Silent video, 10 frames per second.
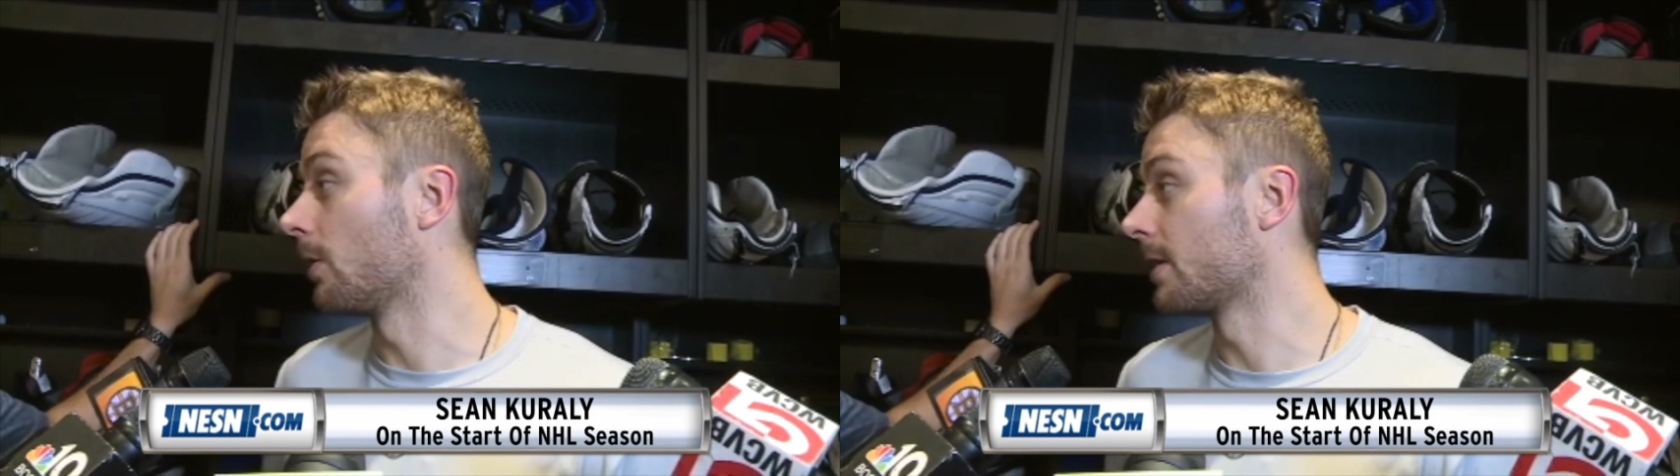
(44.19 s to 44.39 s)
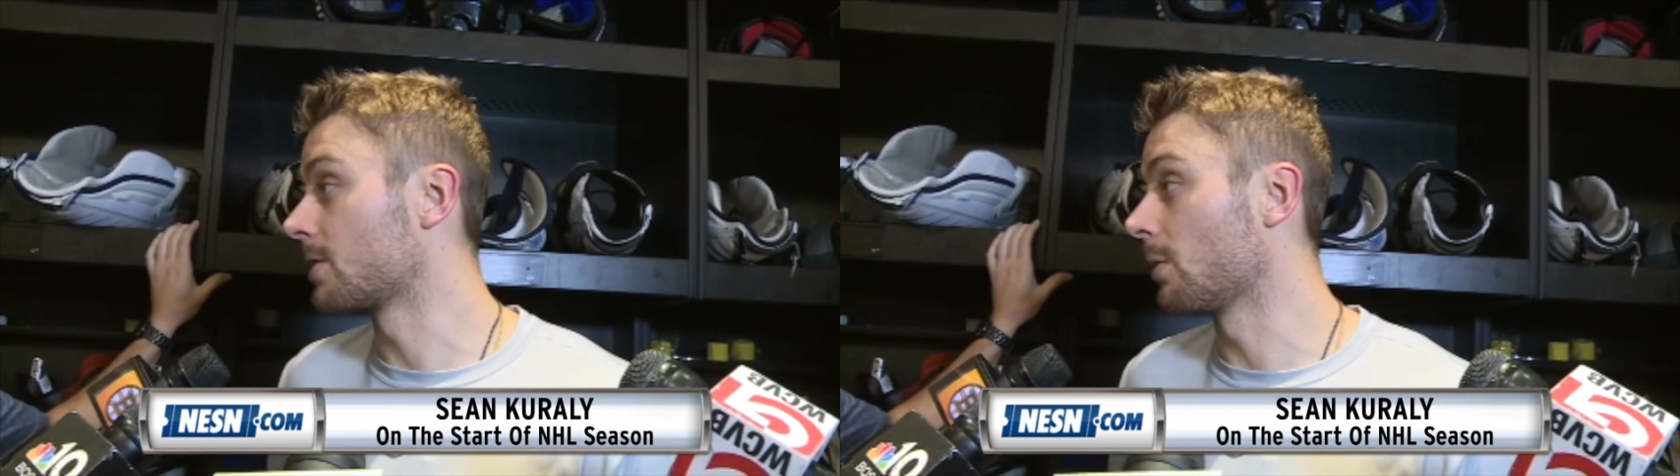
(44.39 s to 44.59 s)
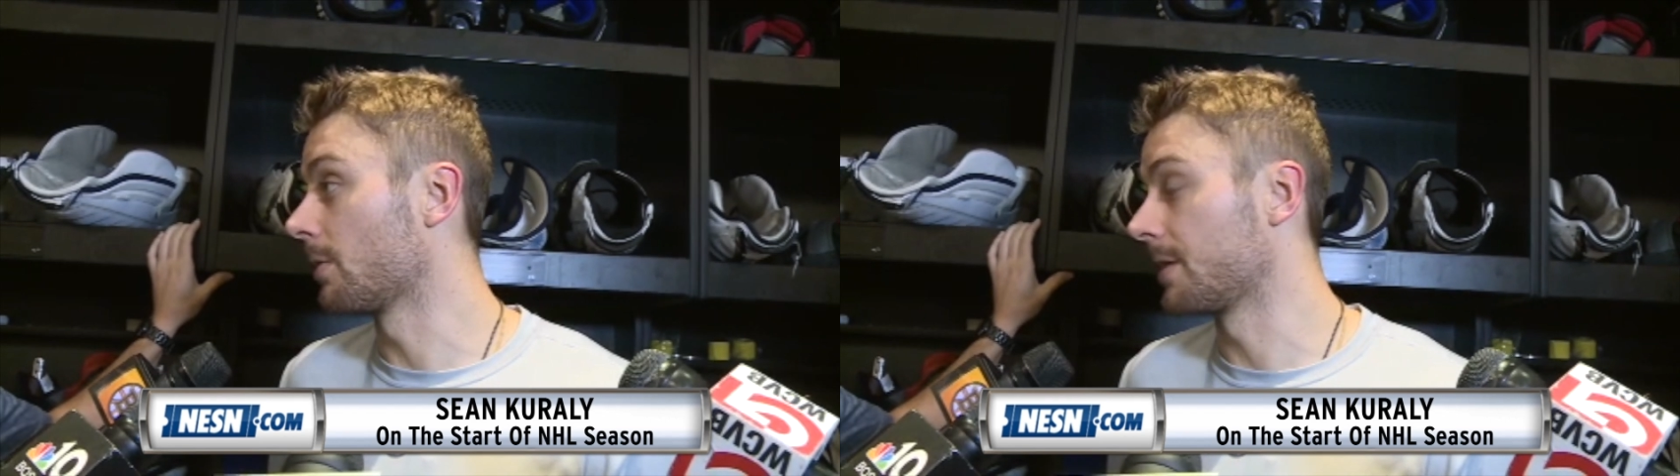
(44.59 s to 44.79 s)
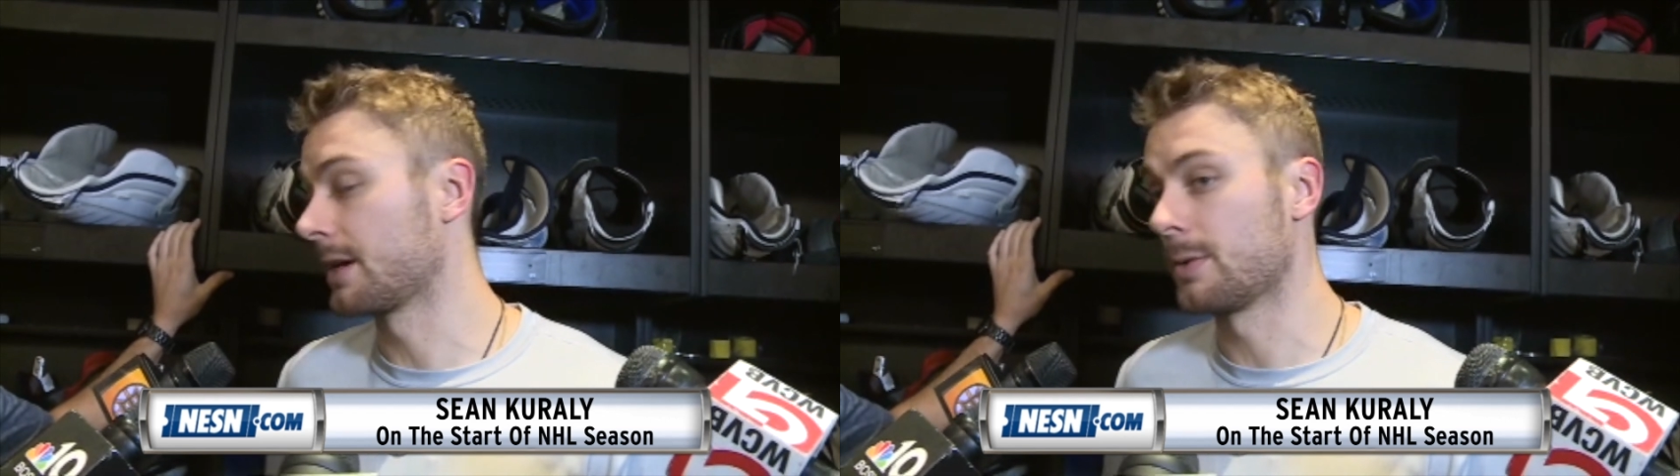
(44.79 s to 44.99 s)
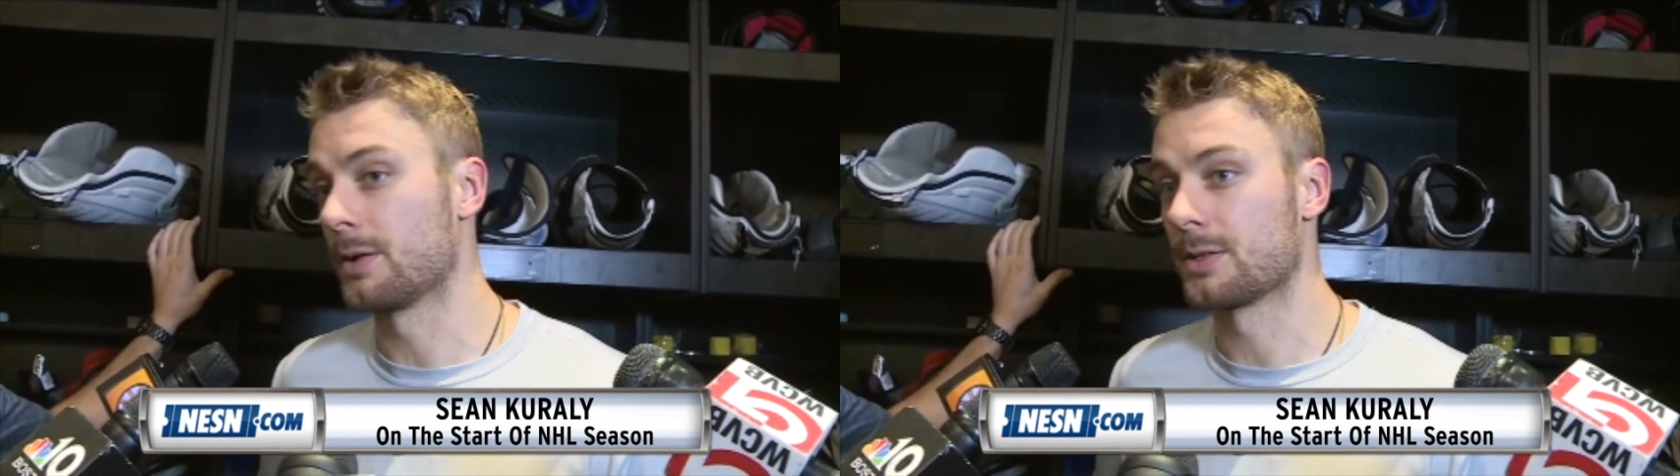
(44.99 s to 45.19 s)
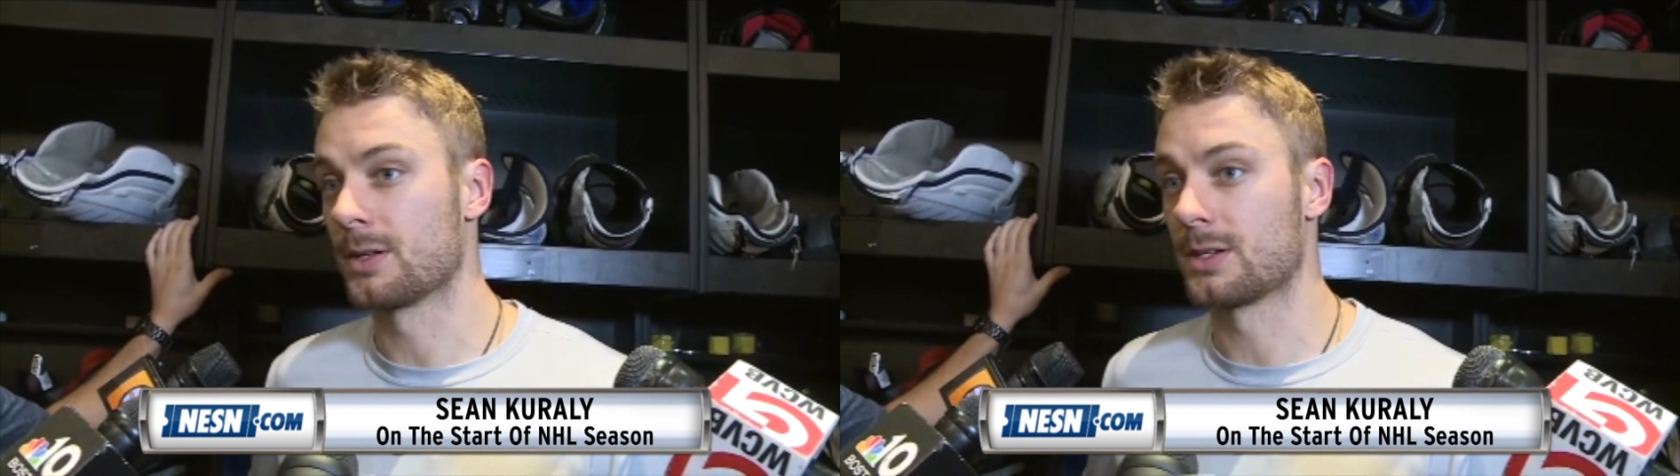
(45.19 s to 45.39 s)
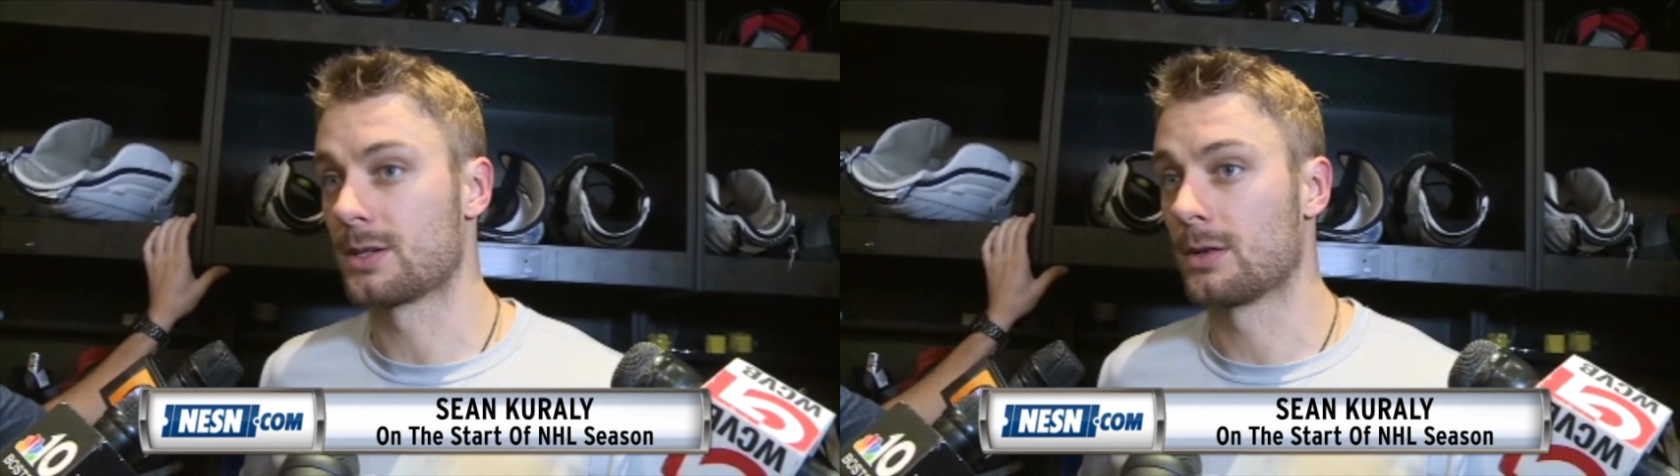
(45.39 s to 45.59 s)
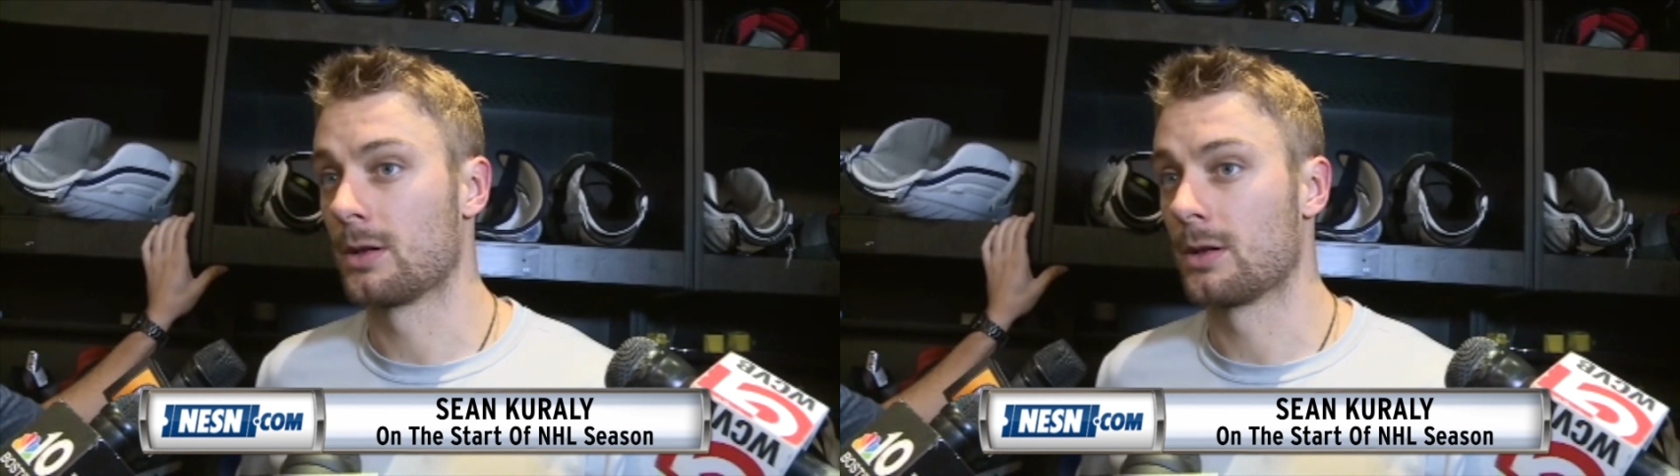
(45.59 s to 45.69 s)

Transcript: That's all we're thinking about is